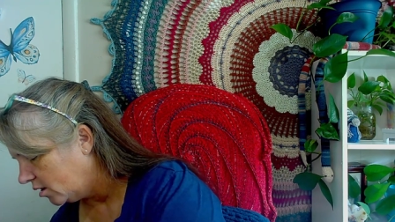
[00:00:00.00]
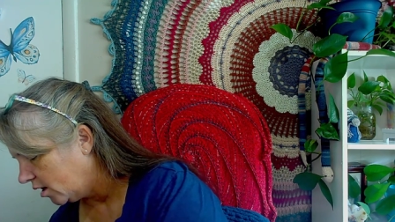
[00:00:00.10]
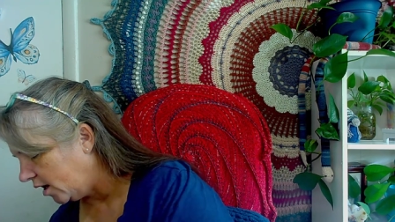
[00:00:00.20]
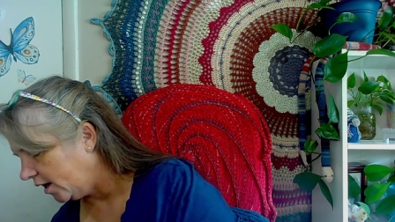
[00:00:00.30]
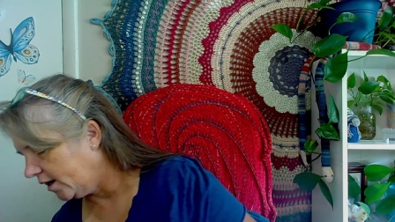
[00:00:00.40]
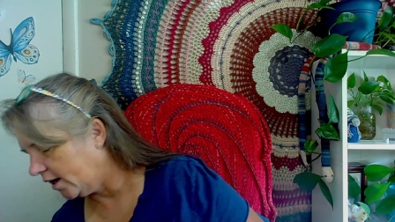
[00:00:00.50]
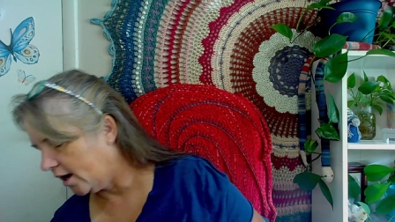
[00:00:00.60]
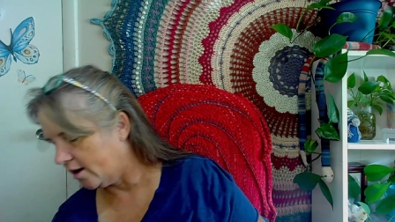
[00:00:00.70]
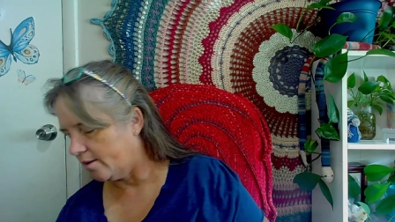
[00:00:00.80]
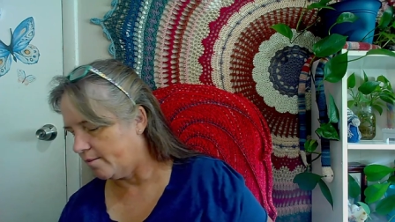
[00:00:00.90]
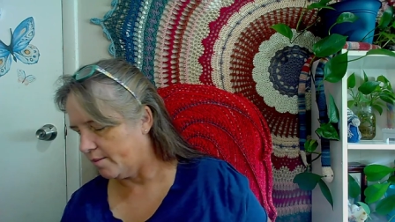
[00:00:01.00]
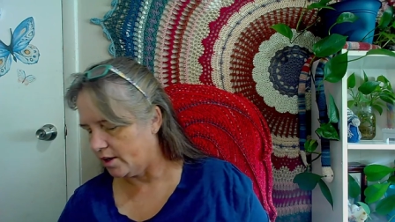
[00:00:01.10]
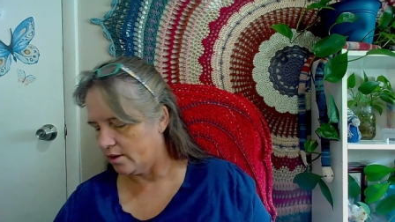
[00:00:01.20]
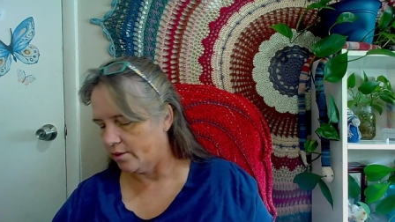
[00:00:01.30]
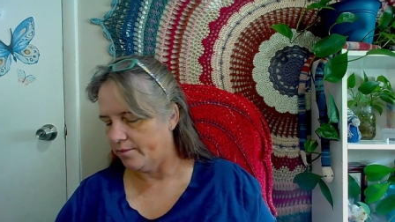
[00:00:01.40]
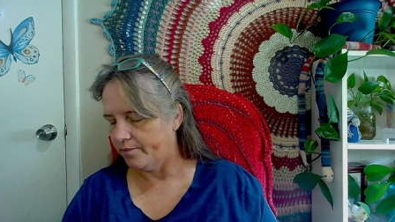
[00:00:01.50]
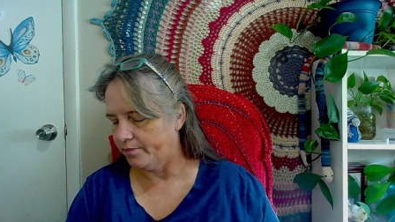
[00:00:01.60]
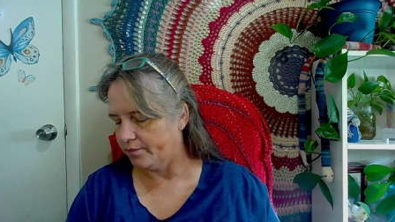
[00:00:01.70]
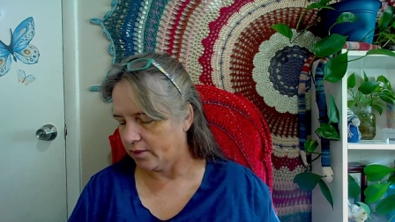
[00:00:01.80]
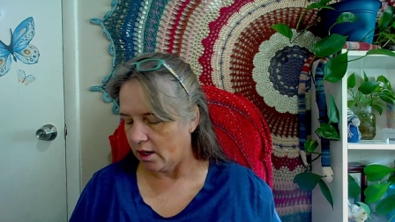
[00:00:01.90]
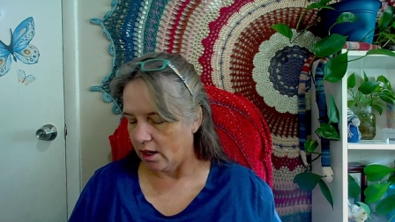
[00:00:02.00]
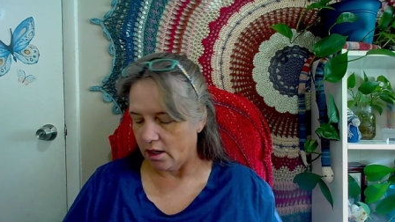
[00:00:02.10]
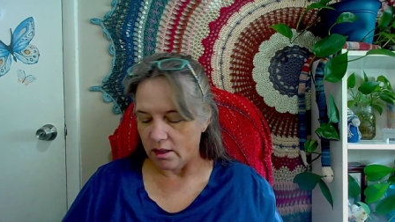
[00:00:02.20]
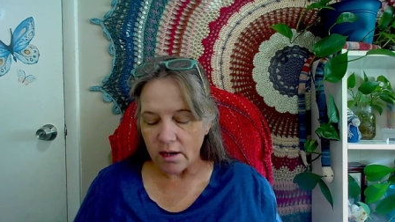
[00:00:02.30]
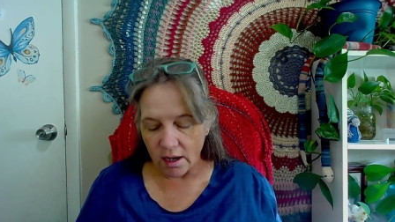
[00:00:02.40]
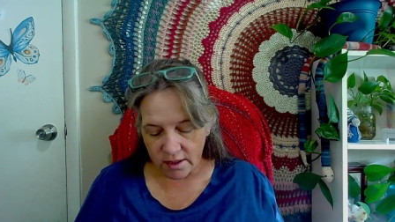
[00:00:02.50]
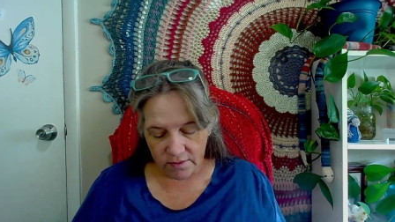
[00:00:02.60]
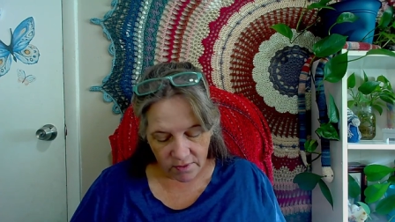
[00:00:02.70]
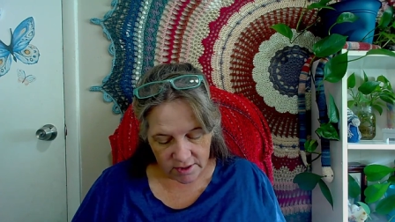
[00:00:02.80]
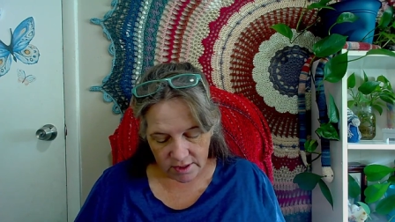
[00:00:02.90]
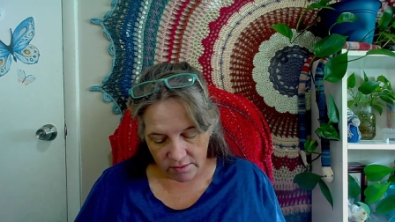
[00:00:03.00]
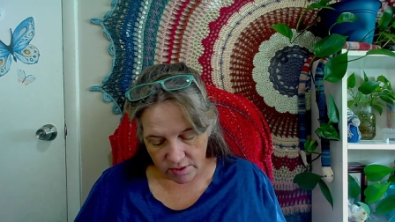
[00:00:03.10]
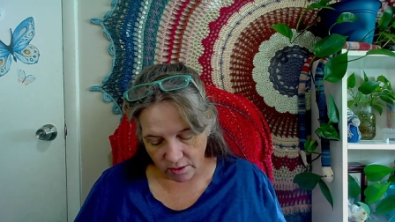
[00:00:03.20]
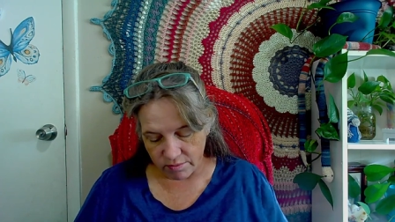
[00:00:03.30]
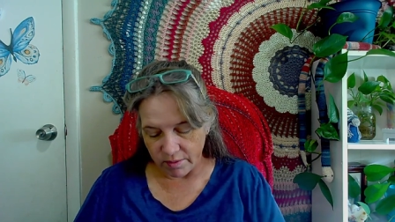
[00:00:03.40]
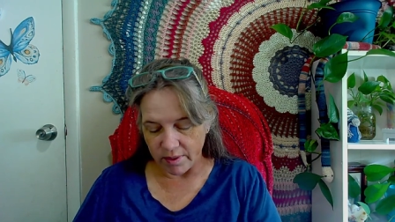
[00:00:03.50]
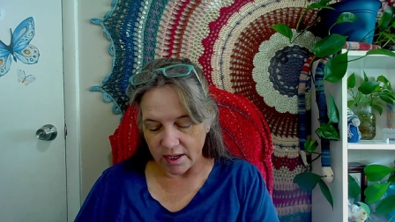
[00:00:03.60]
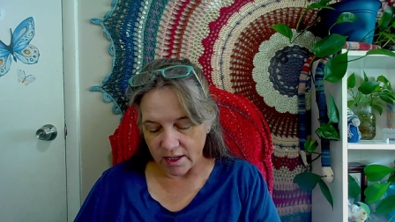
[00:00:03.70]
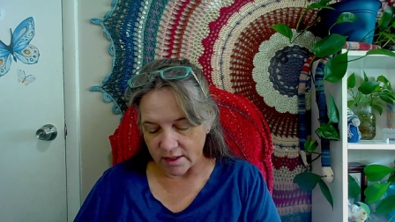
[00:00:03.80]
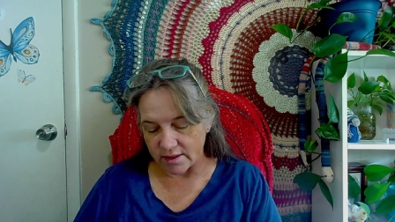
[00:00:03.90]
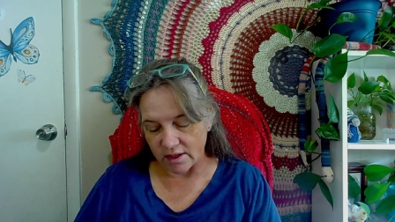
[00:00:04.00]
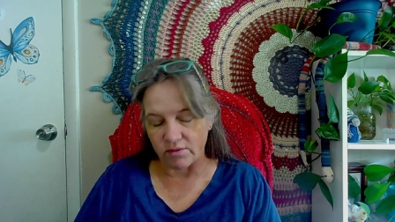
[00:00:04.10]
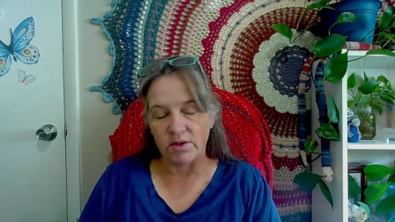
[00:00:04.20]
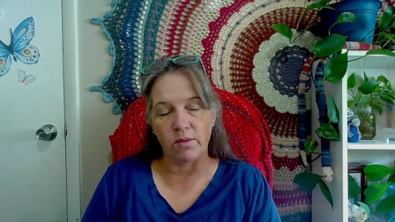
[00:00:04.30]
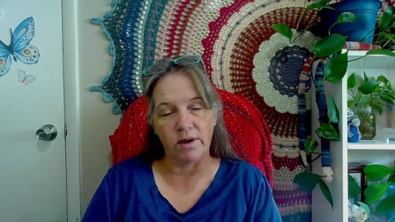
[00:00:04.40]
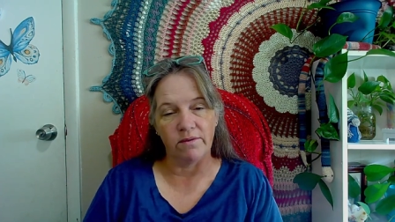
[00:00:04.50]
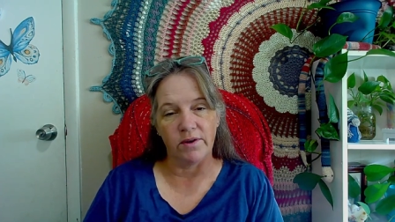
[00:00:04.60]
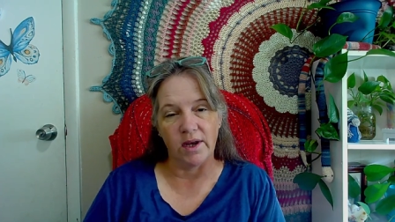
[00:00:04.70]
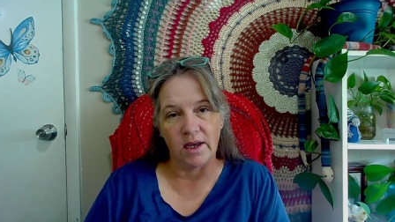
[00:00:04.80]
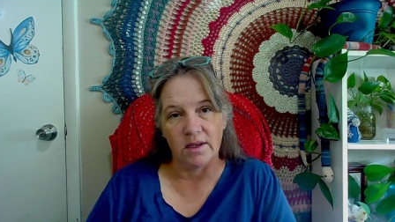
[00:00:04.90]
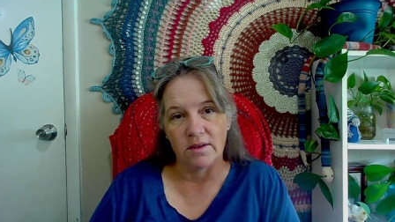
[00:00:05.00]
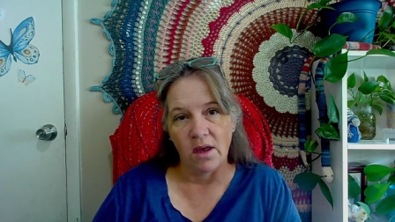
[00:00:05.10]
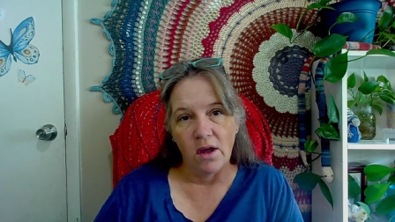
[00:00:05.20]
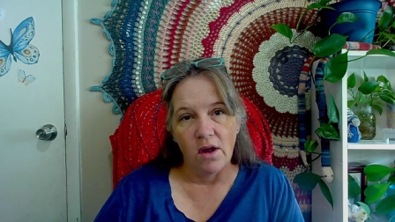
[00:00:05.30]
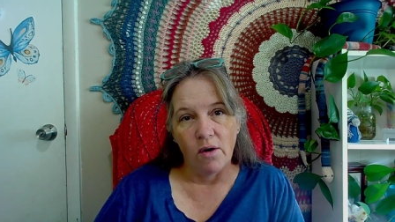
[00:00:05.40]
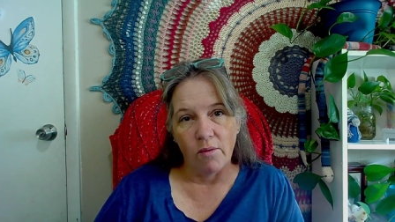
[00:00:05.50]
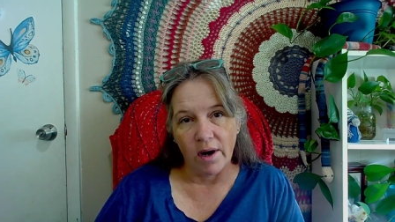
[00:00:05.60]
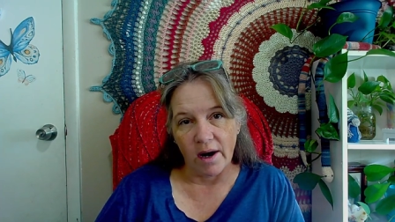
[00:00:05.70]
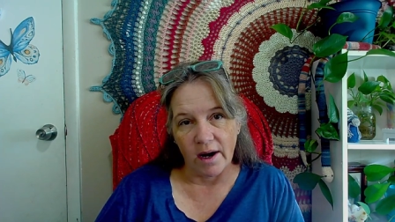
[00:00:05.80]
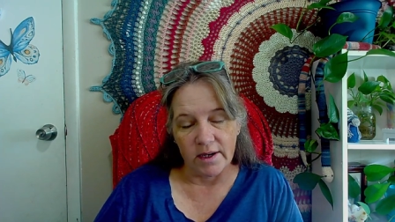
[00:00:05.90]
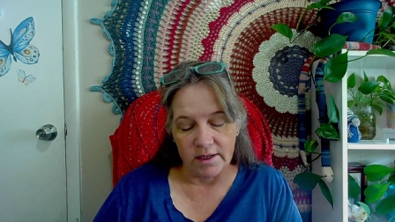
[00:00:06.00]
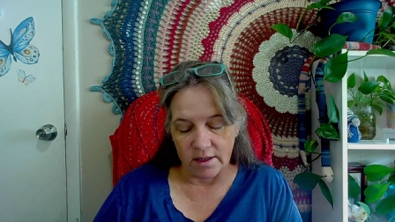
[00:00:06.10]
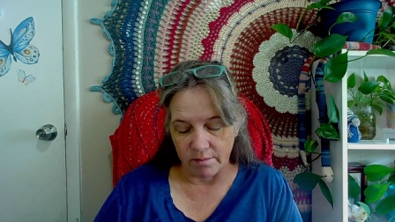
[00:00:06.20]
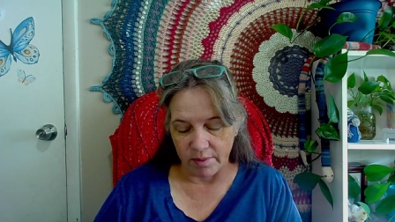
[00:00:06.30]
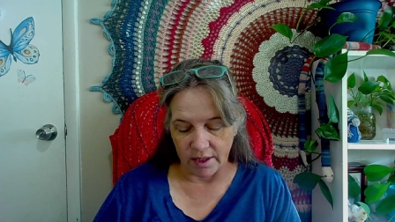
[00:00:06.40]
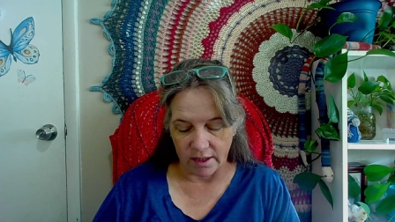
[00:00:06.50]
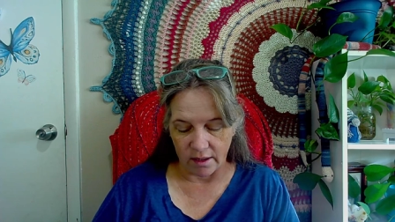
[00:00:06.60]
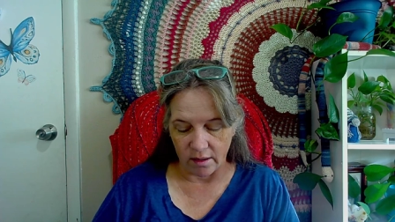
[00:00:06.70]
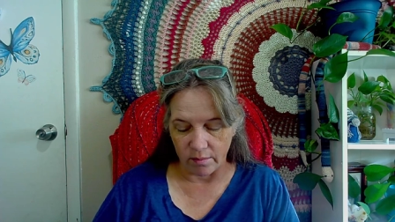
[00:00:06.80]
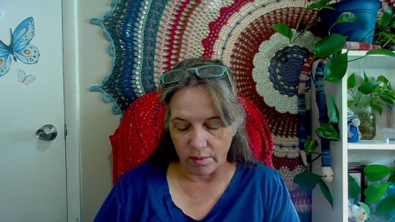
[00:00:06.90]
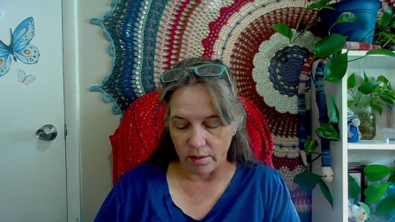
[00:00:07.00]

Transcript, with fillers: I am not as far as I was hoped to be, because there was quite a few days where I didn't pick it up.